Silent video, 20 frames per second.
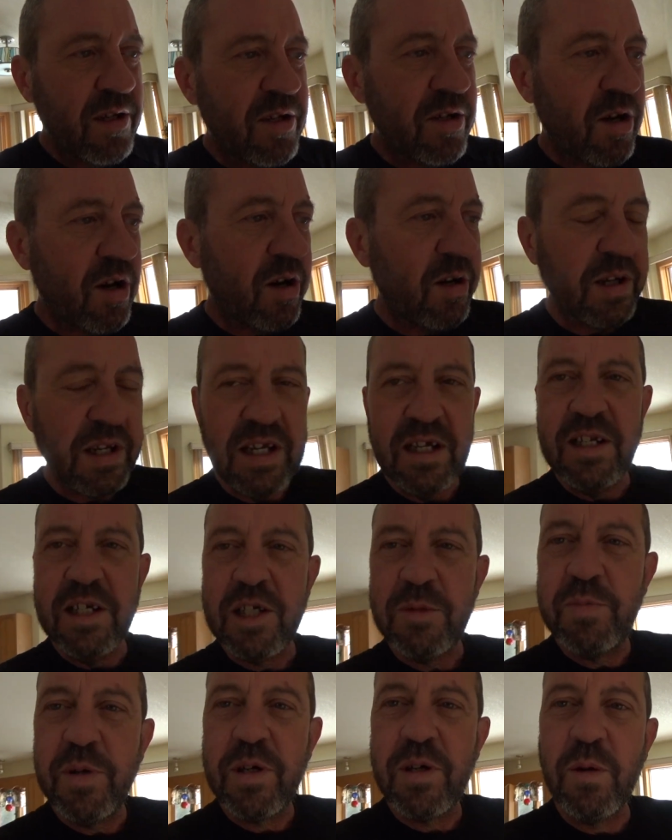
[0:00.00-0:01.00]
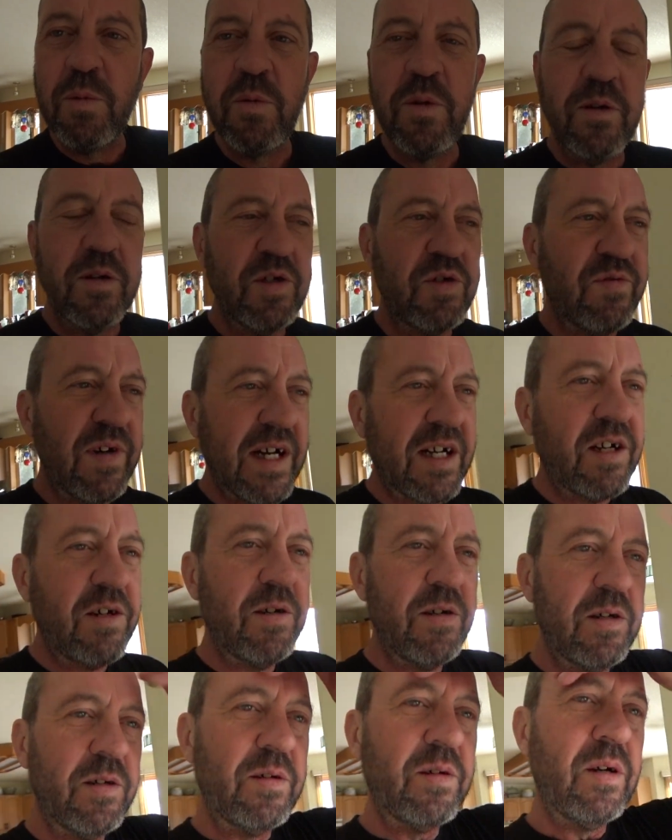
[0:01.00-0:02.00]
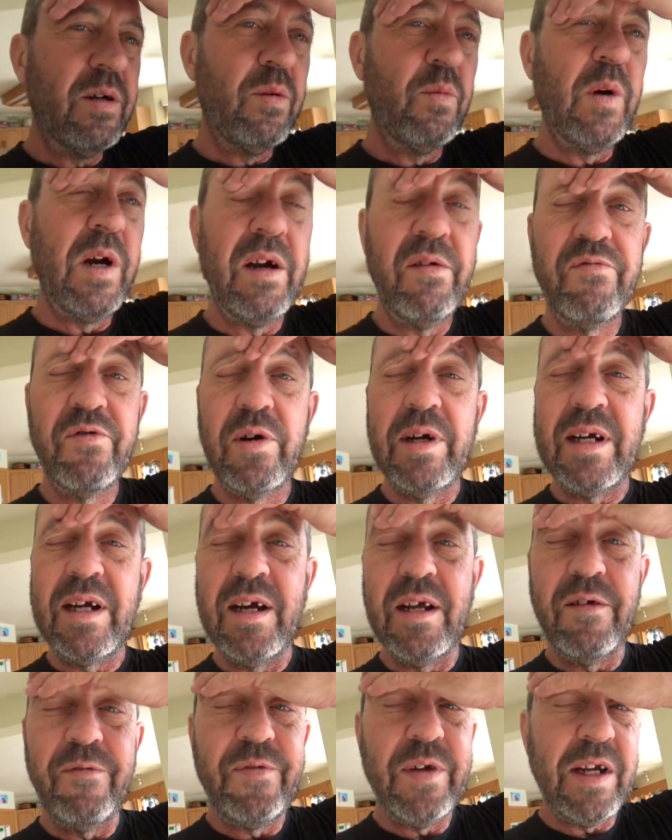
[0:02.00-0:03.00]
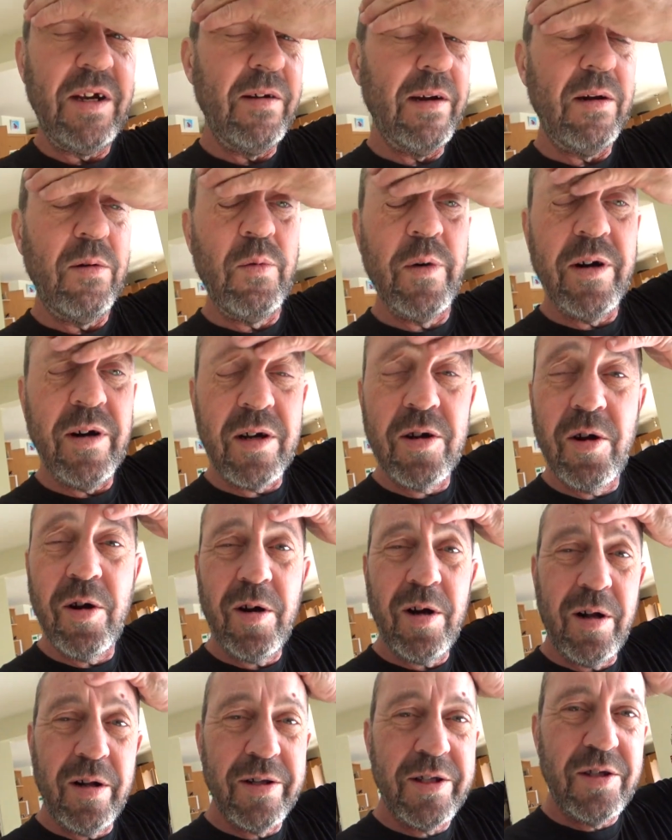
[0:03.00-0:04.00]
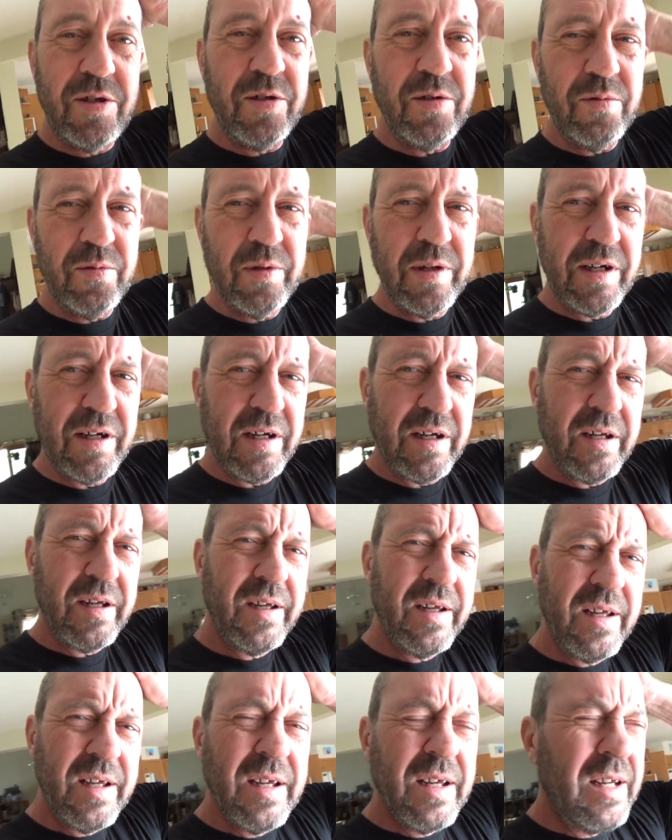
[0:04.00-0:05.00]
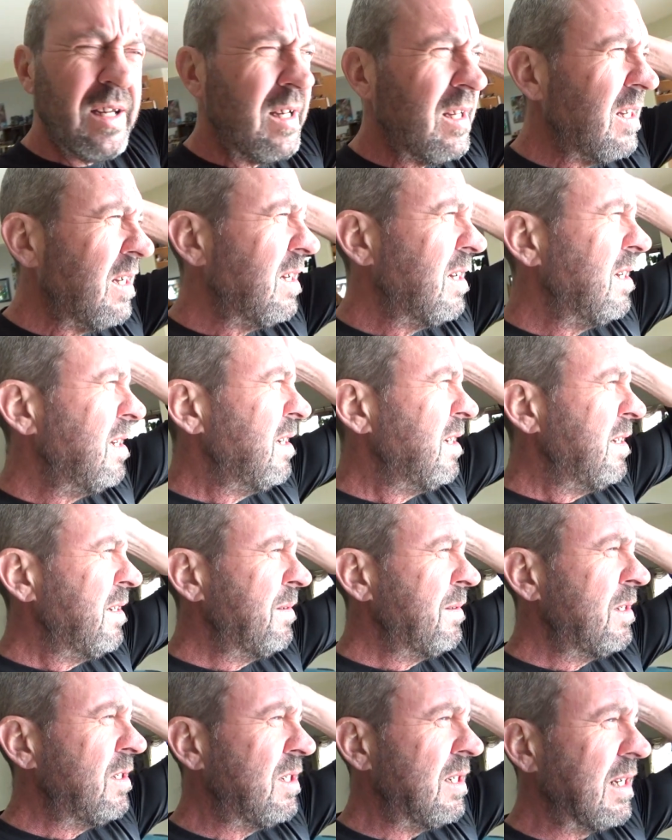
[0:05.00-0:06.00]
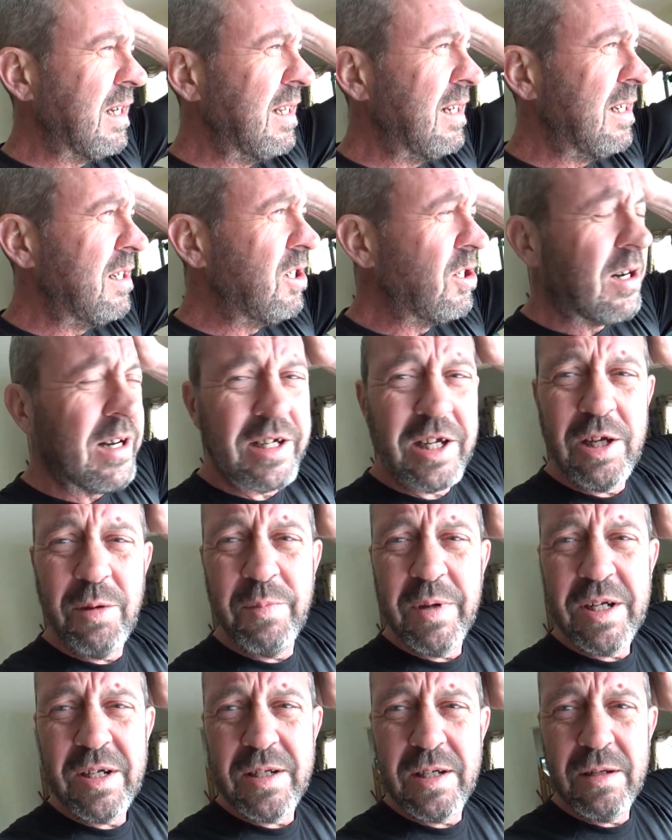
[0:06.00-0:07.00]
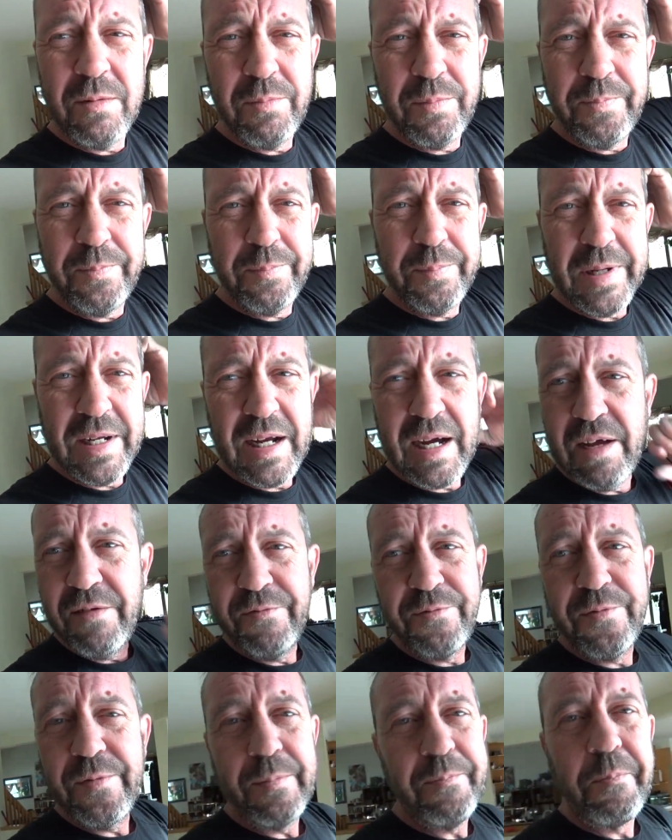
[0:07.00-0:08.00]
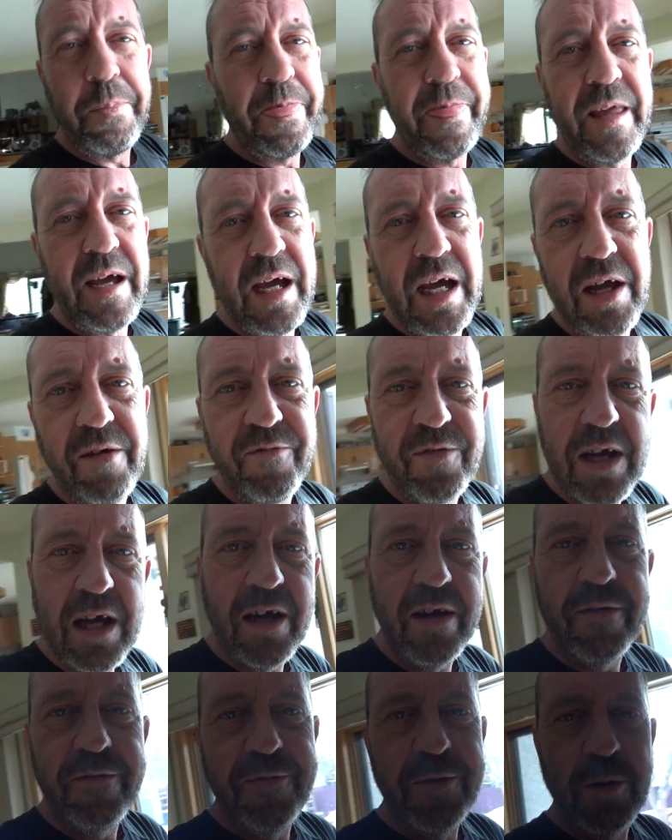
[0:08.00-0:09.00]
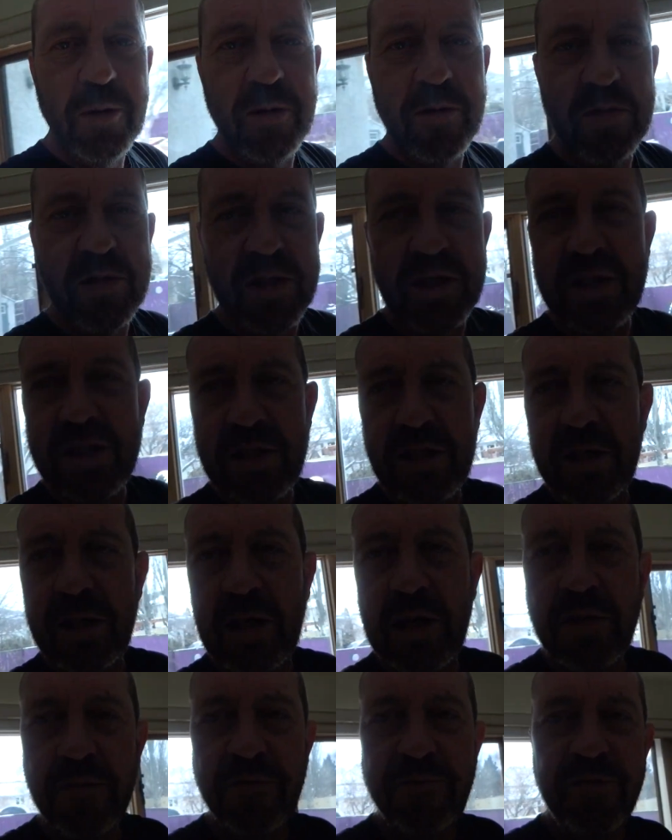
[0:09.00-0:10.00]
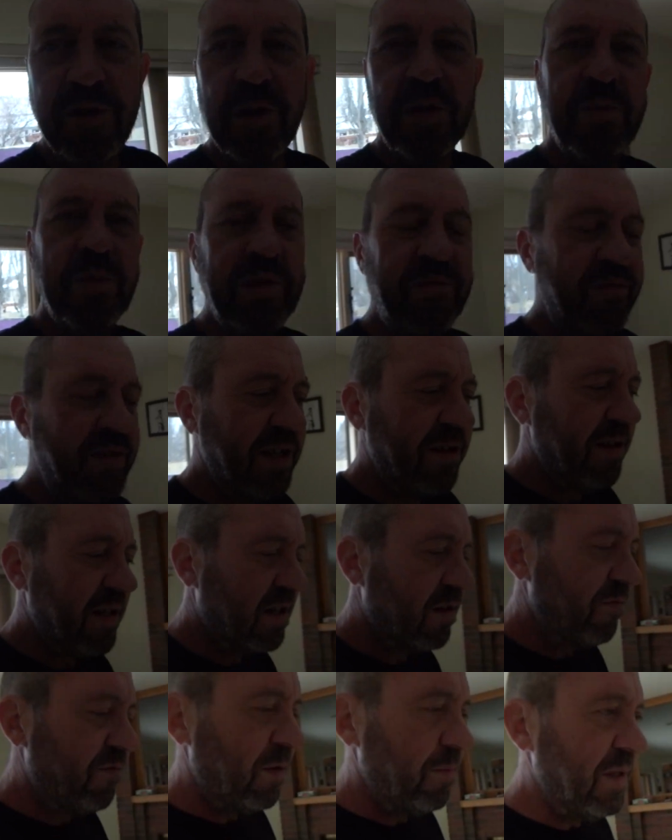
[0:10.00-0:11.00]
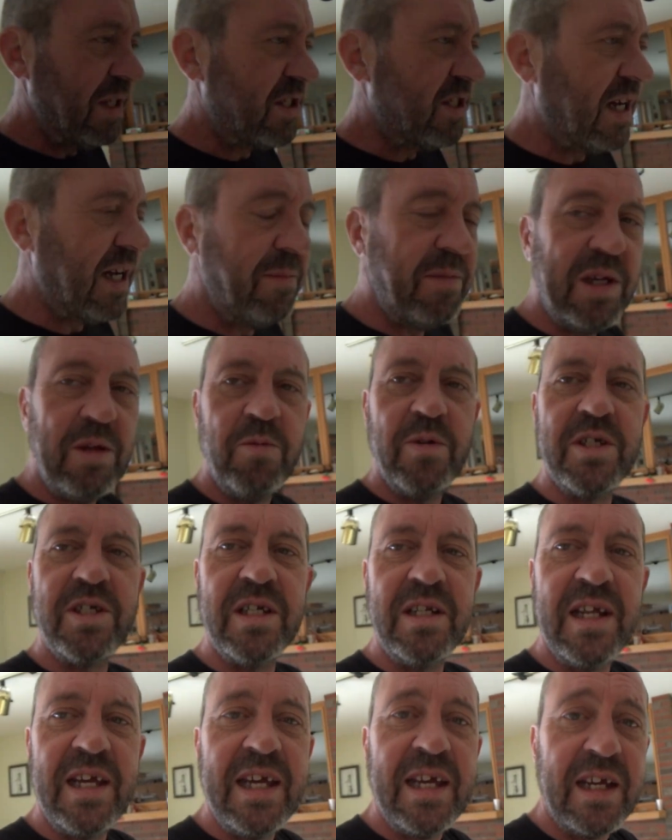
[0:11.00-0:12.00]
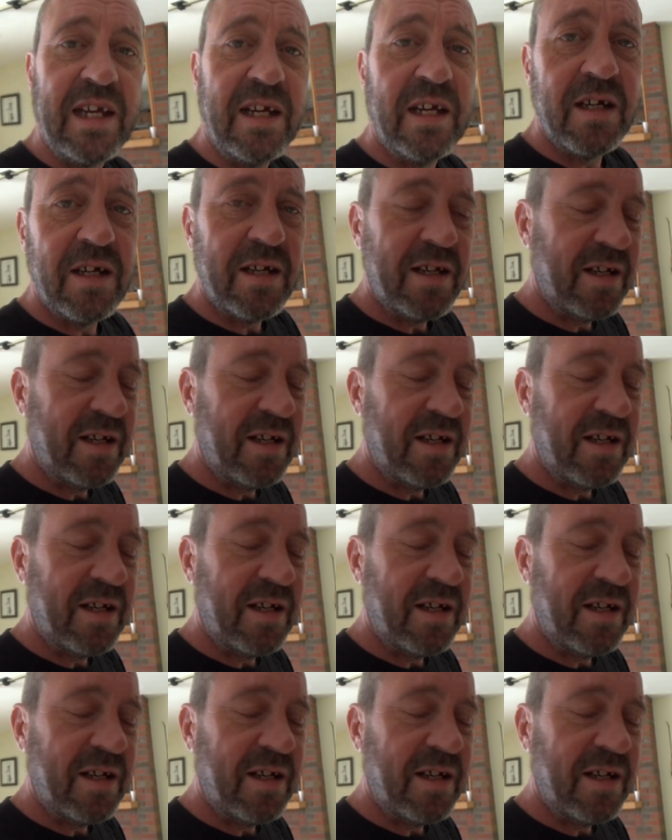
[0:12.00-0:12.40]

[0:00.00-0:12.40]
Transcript: call Guinness Book of World's Record or wherever. I gotta figure out where to call to uh, to get it documented. But I've I've got photos and film of Derrick from the time he was an egg,